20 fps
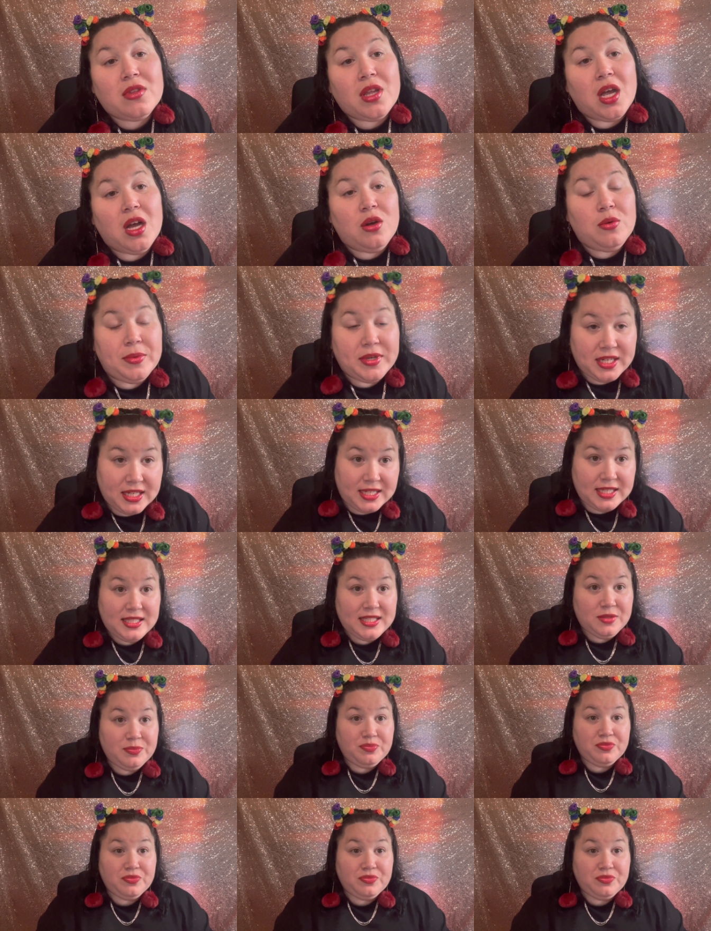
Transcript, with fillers: Oh my goodness.